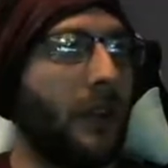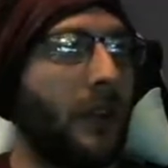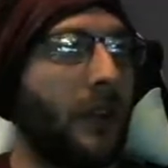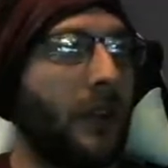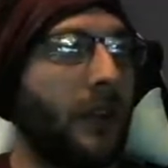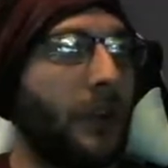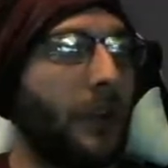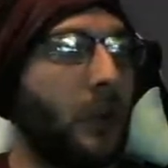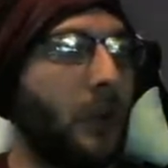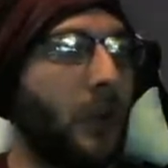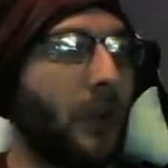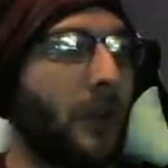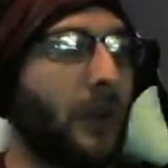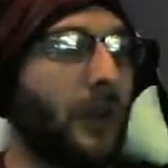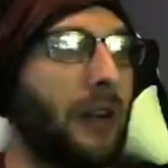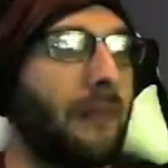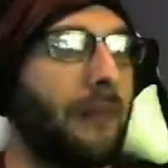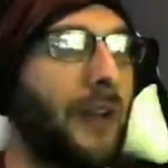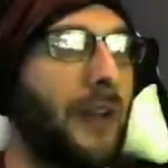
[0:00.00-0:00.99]
You want to
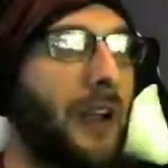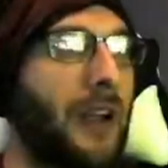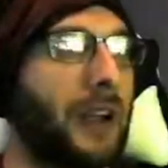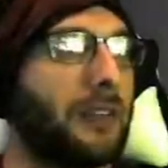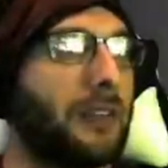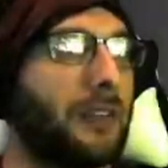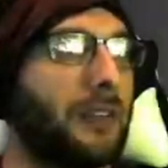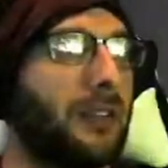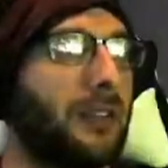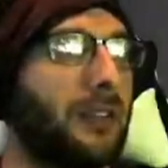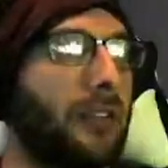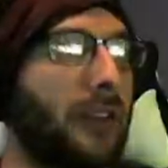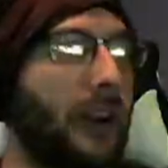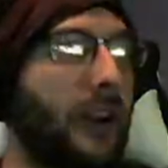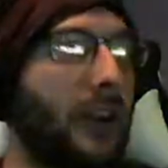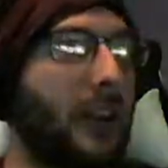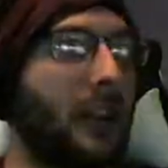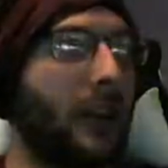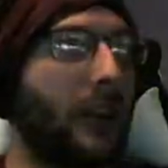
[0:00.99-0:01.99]
run fast?
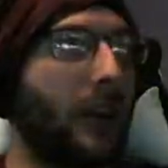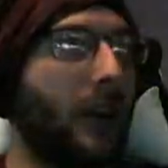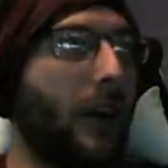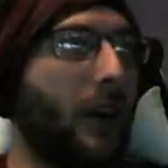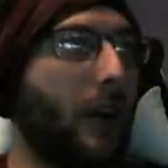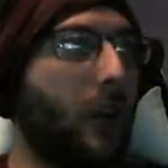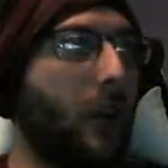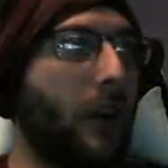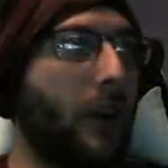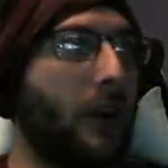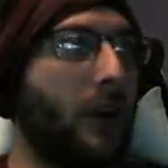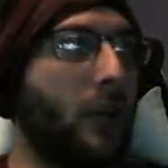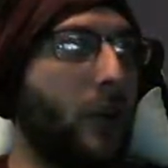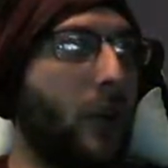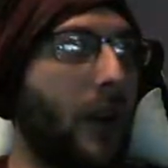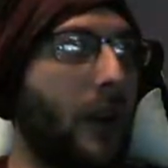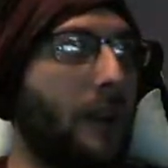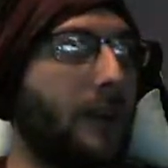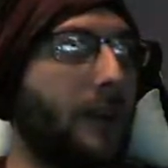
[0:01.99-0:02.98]
Like, R1, you
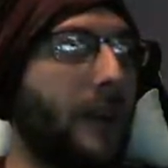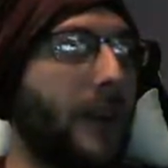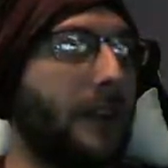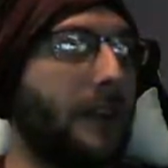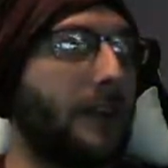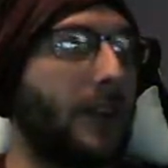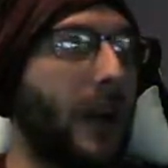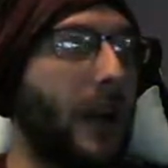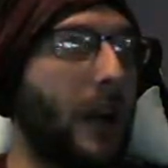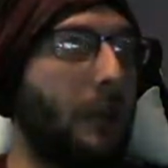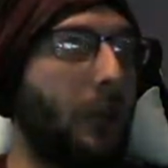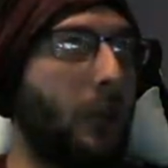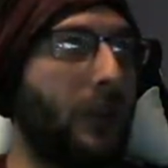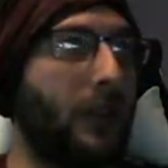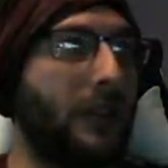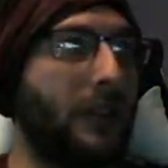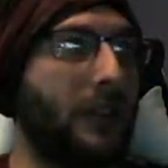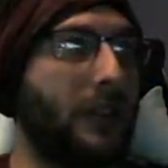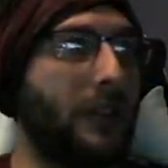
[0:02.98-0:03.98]
running fast now,
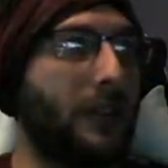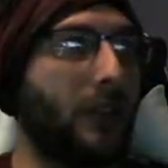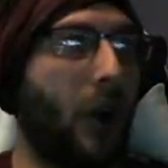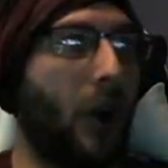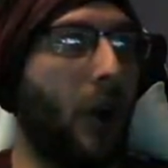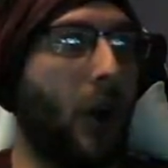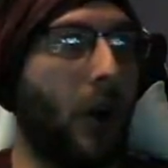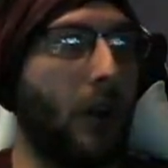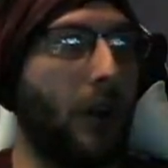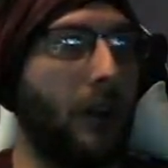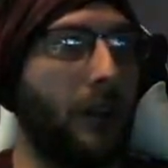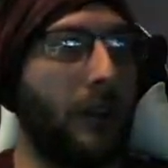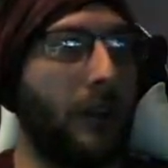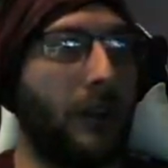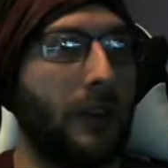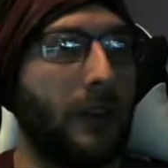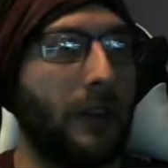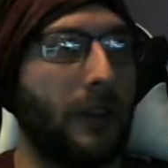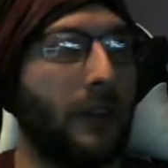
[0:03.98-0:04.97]
boys. Just hauling.
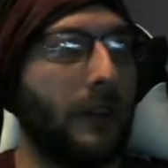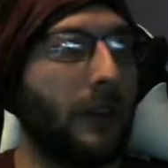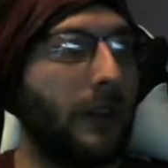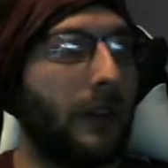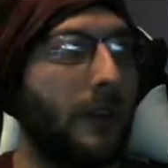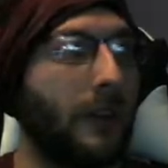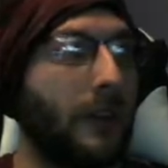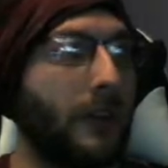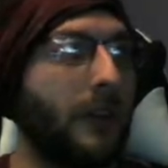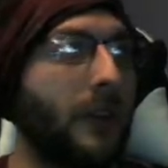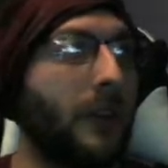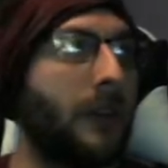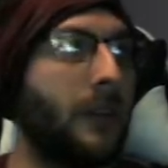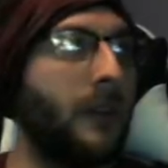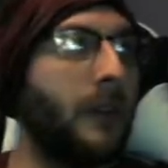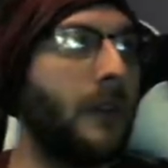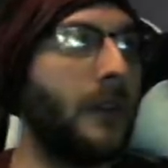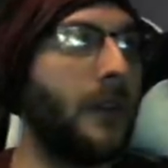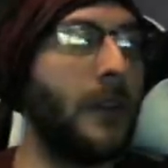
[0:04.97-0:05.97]

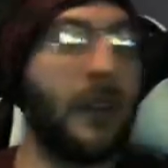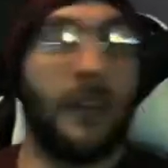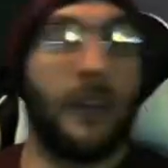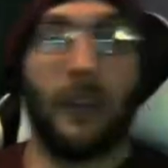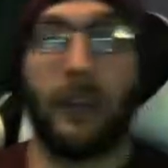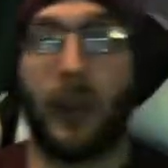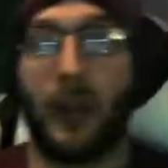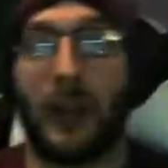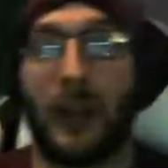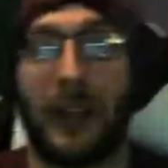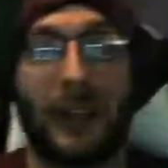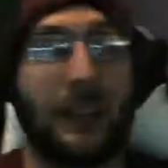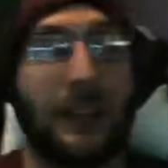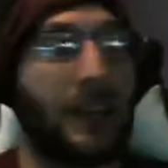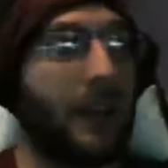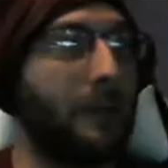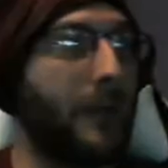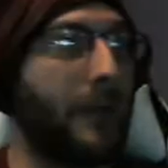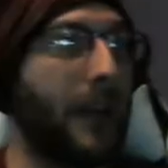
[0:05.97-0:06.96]
So, like I
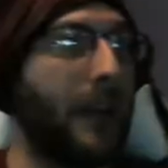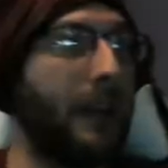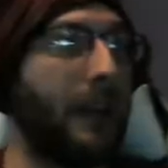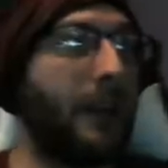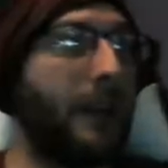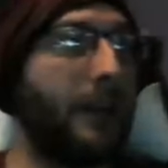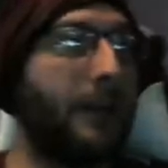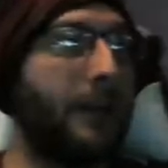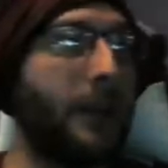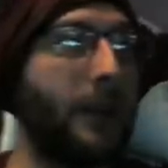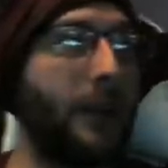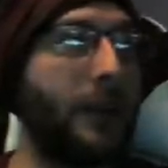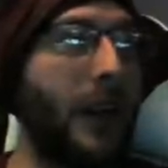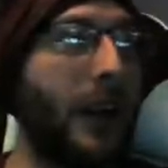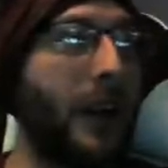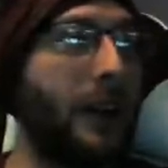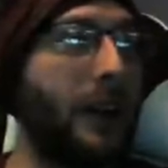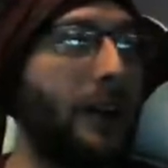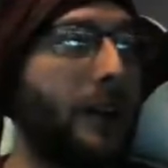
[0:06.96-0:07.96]
said, man, if you're
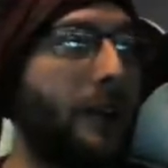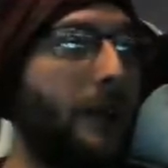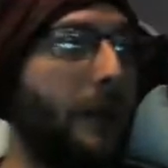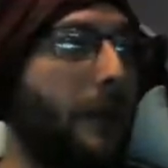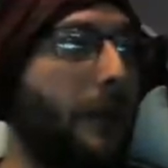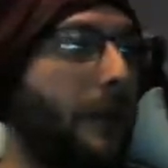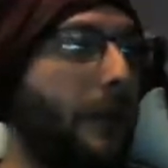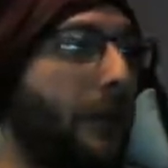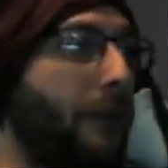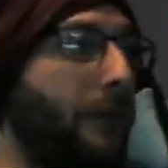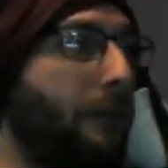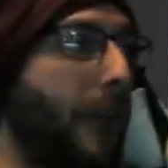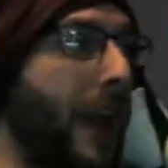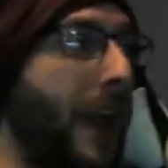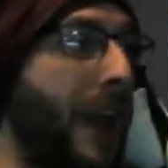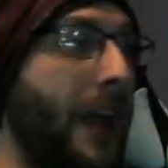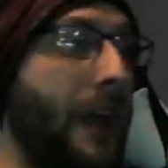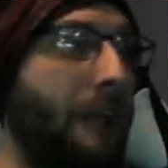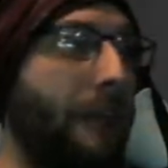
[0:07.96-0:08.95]
trying to
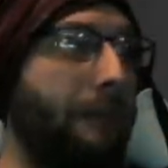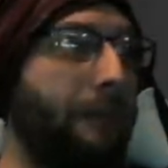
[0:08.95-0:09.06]
spam,